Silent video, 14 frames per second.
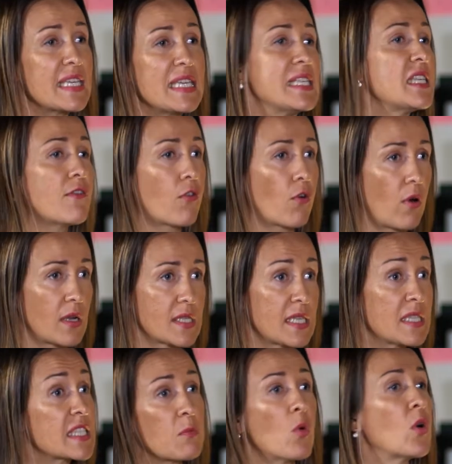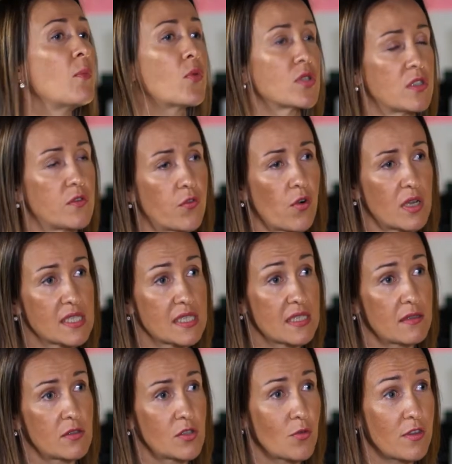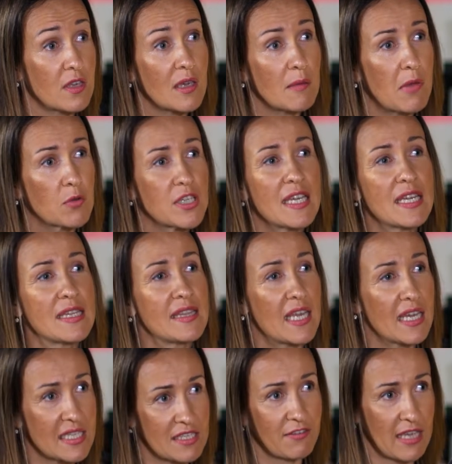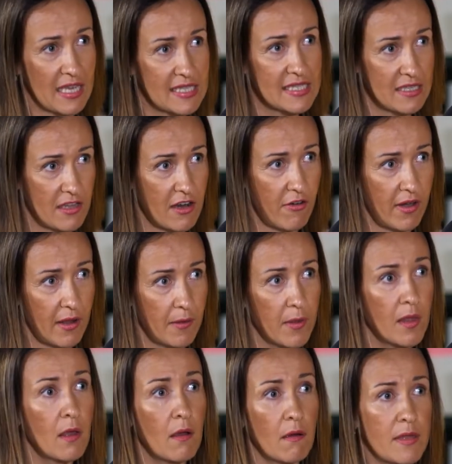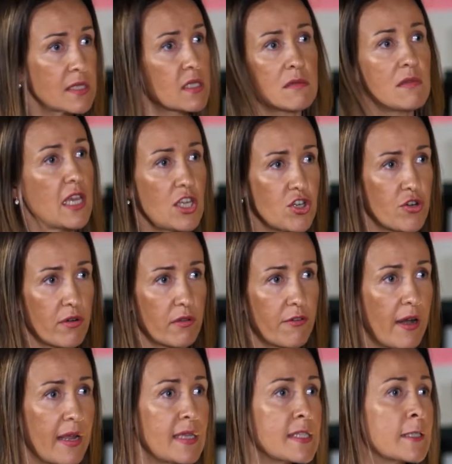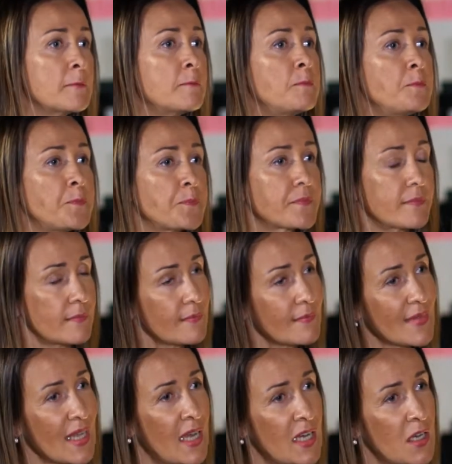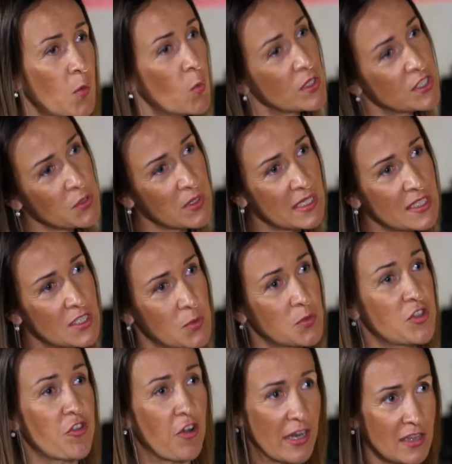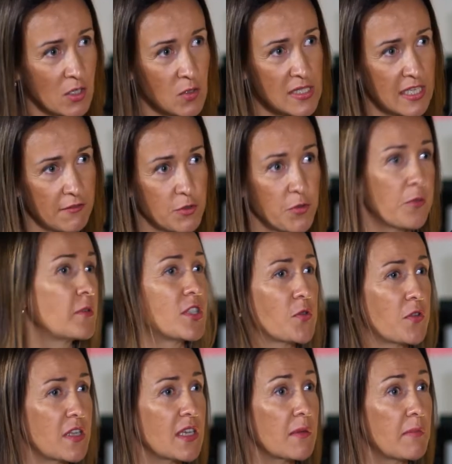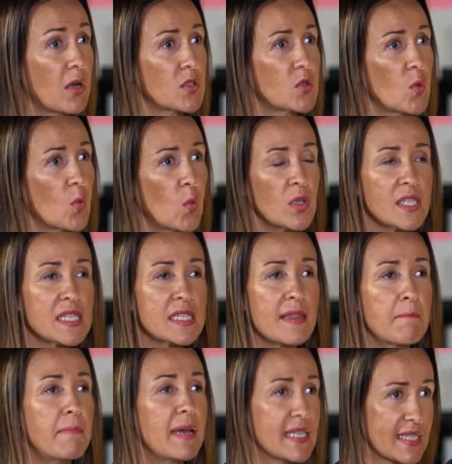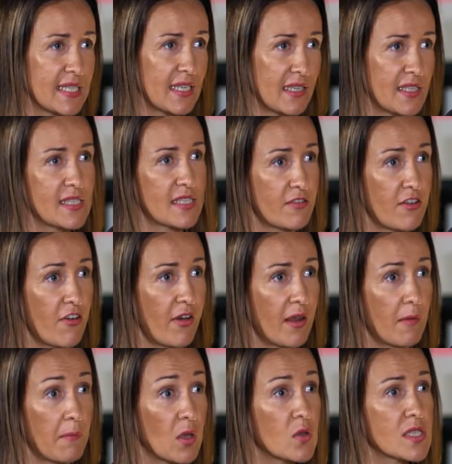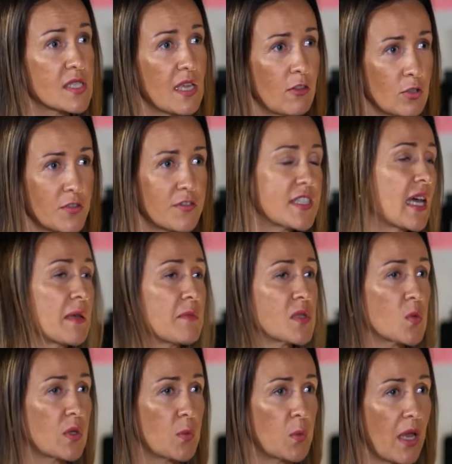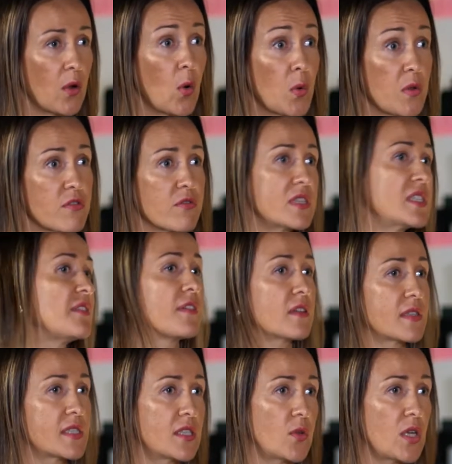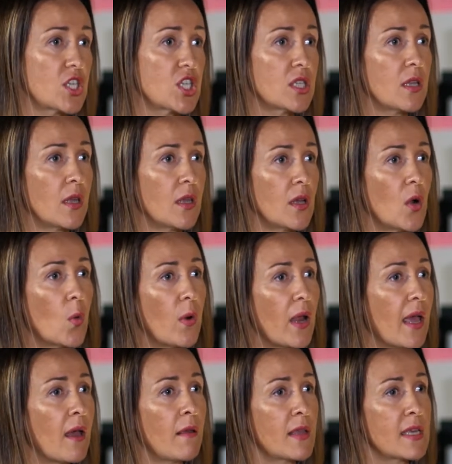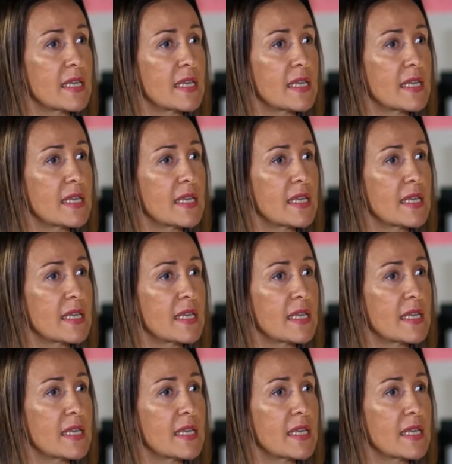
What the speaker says: easy for us, and it's more important for us to think about negative case scenario. That's natural, right? What you can do, train yourself to think about what is the best case scenario. Because a lot of times when we are going through the difficult situation, we are